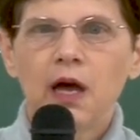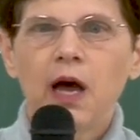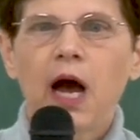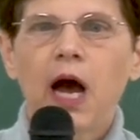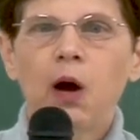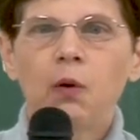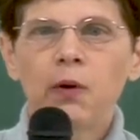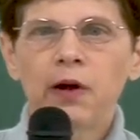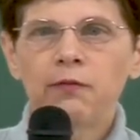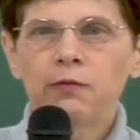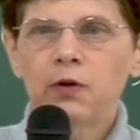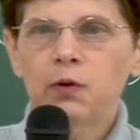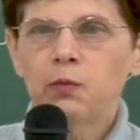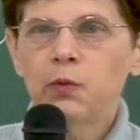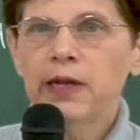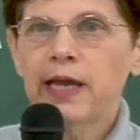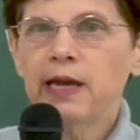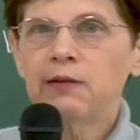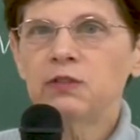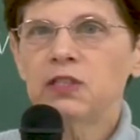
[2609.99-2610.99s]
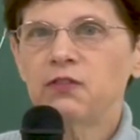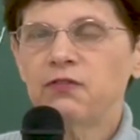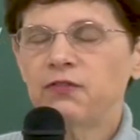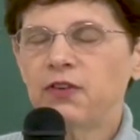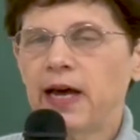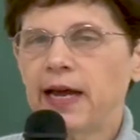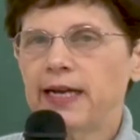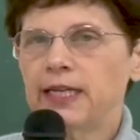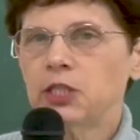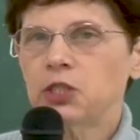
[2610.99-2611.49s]
However, we have
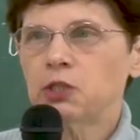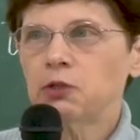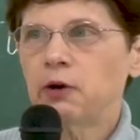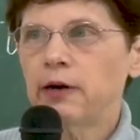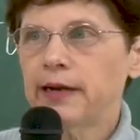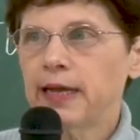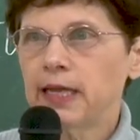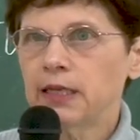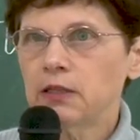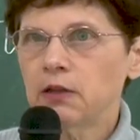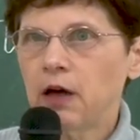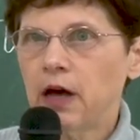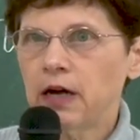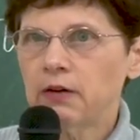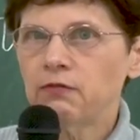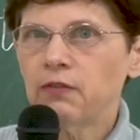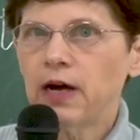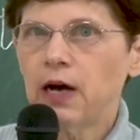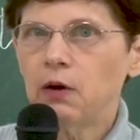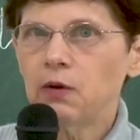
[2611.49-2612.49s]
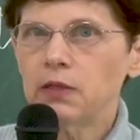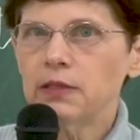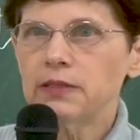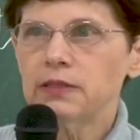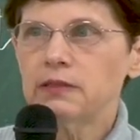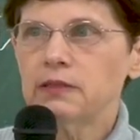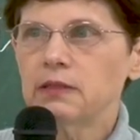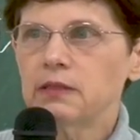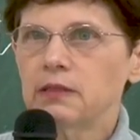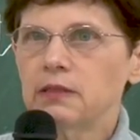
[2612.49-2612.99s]
defined short and long
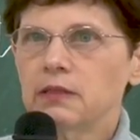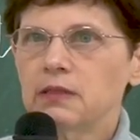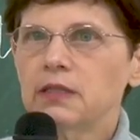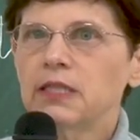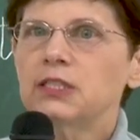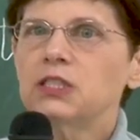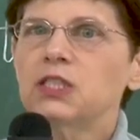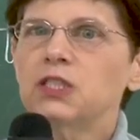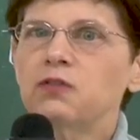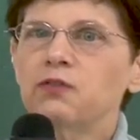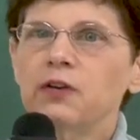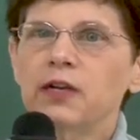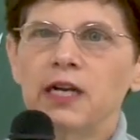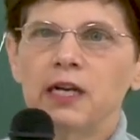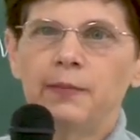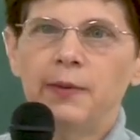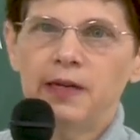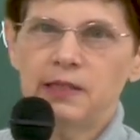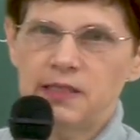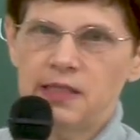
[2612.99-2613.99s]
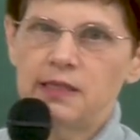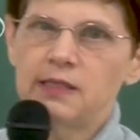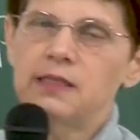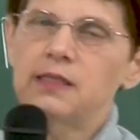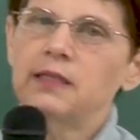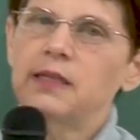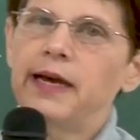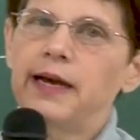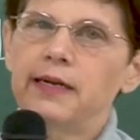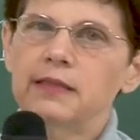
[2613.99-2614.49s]
vowels. Let's just forget about tense
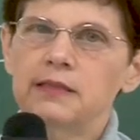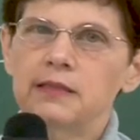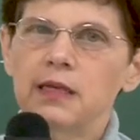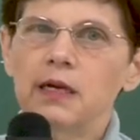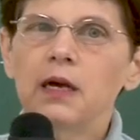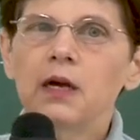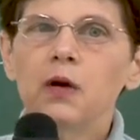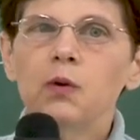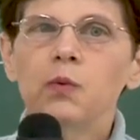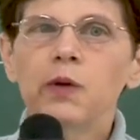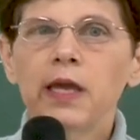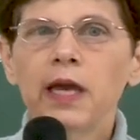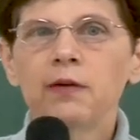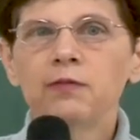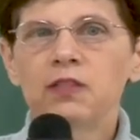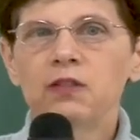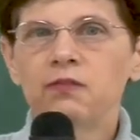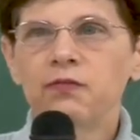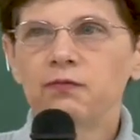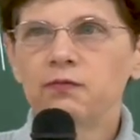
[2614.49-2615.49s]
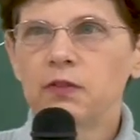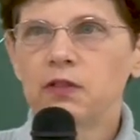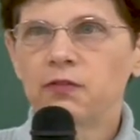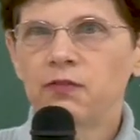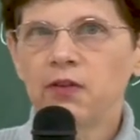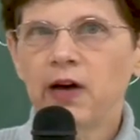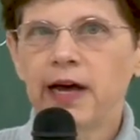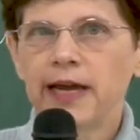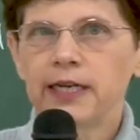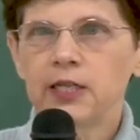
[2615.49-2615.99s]
and lax. We have
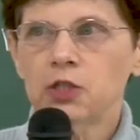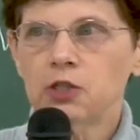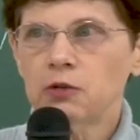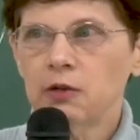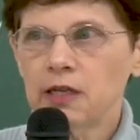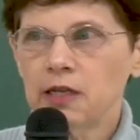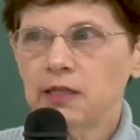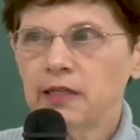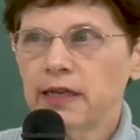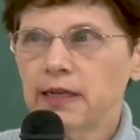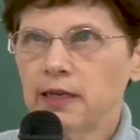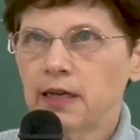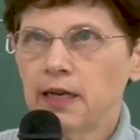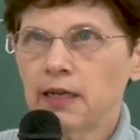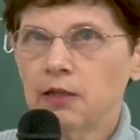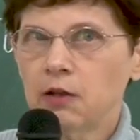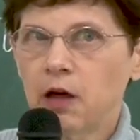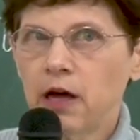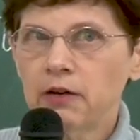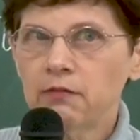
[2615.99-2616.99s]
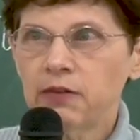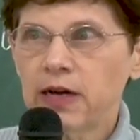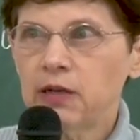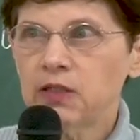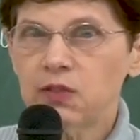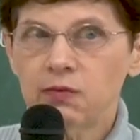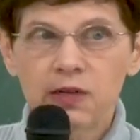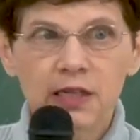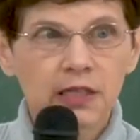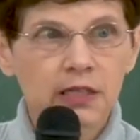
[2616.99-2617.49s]
defined short and long
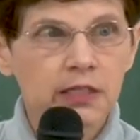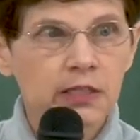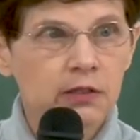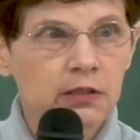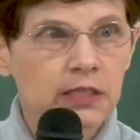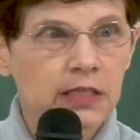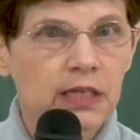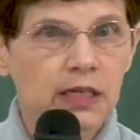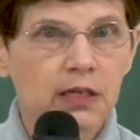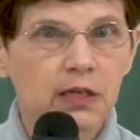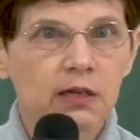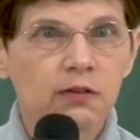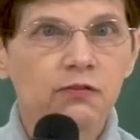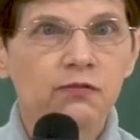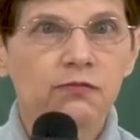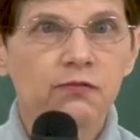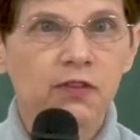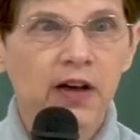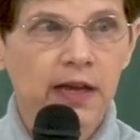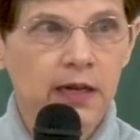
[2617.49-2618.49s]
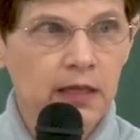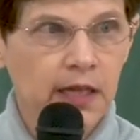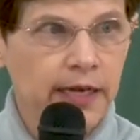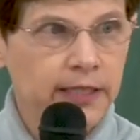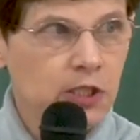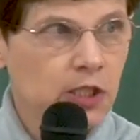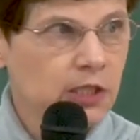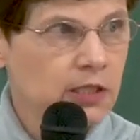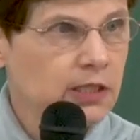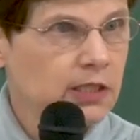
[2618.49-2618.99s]
vowels very clearly
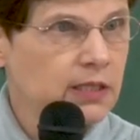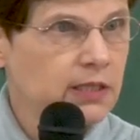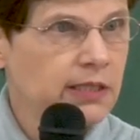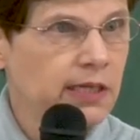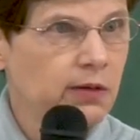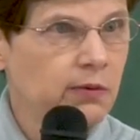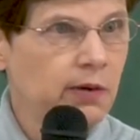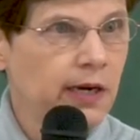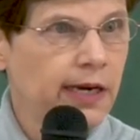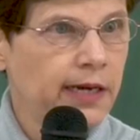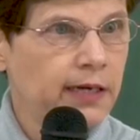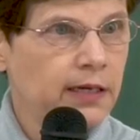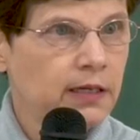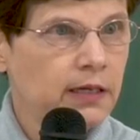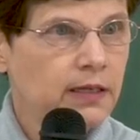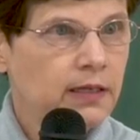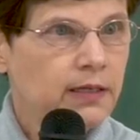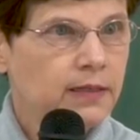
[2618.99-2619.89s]
phonologically. Is that right?